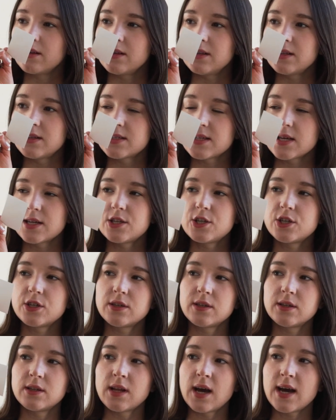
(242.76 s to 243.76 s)
It's such
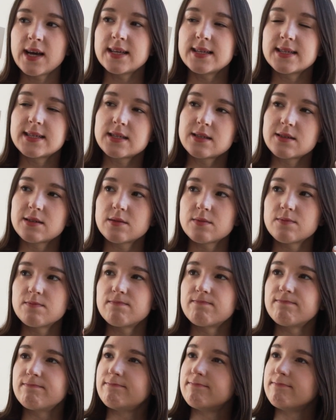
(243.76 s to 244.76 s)
a nice,
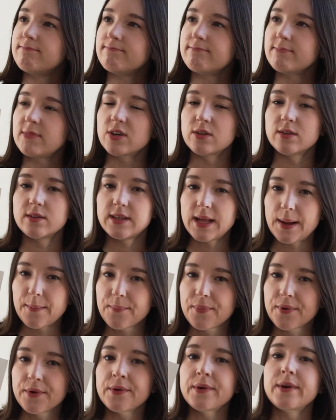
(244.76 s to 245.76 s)

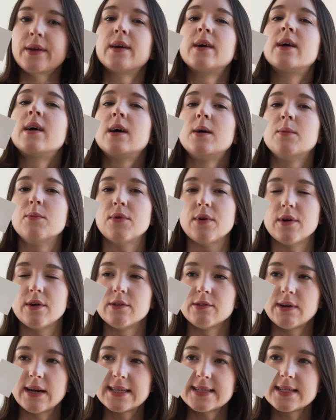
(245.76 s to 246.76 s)
contemporary,
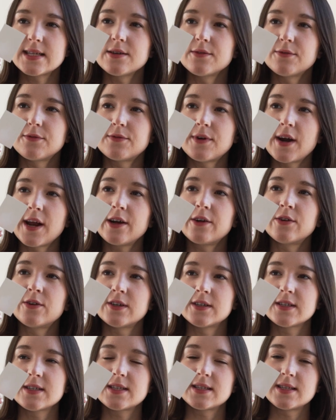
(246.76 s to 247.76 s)
progressive
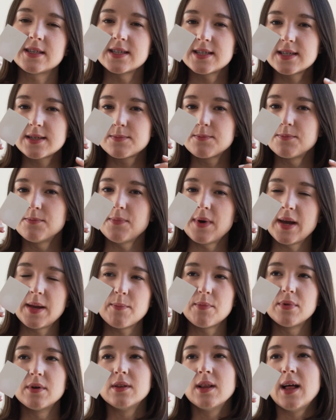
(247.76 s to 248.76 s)
fragrance, this
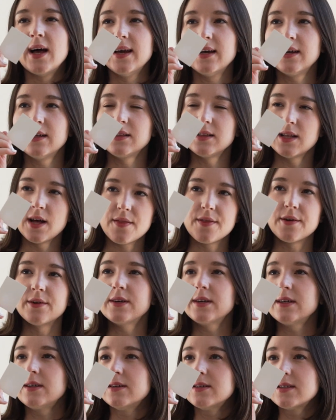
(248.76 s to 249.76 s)
paper-like,
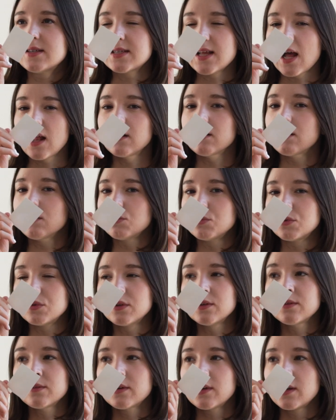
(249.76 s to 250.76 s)
leathery
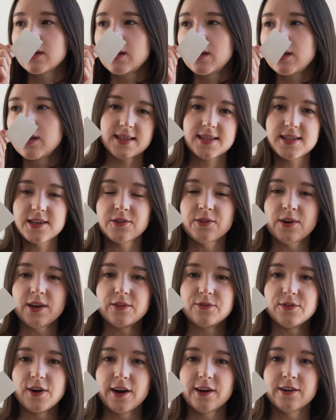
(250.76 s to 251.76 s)
sandalwood. It's a
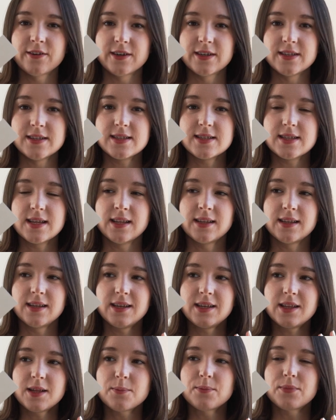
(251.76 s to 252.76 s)
great fragrance and
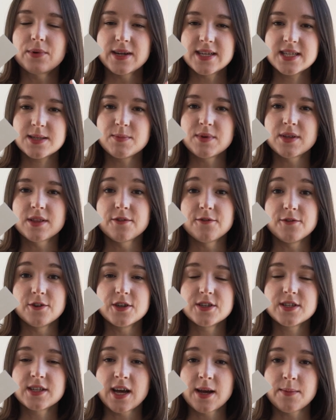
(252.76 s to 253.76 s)
it impressed me the
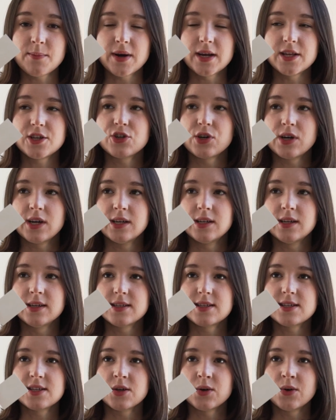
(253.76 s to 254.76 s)
first time I tried
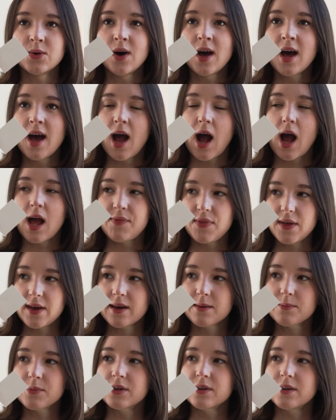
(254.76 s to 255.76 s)
it, so I
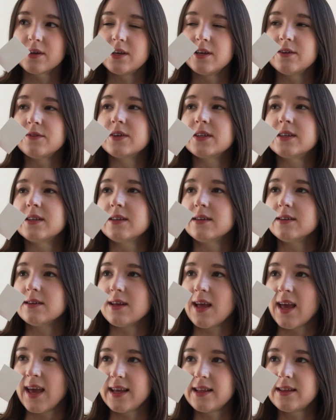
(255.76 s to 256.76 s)
think I'm gonna give it
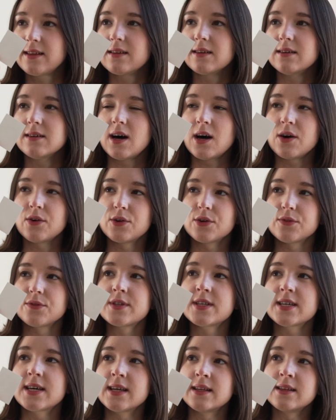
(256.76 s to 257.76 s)
8 out of
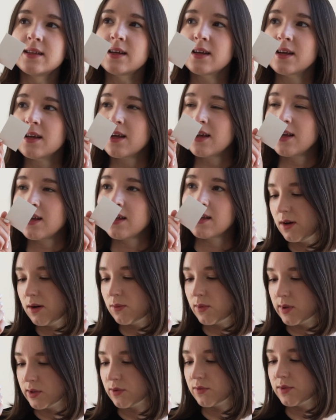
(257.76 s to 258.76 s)
10.
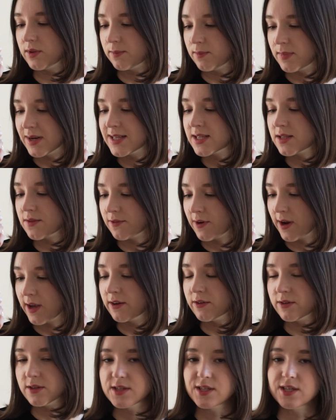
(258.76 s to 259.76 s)
One of the best
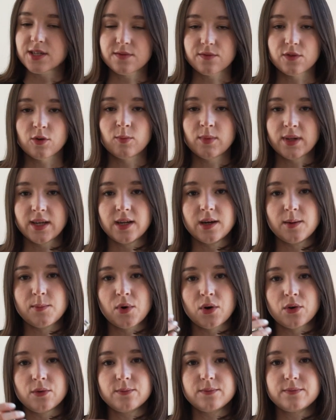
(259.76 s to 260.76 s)
fragrances from Le
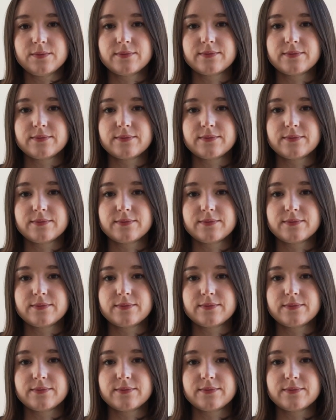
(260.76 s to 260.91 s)
Labo.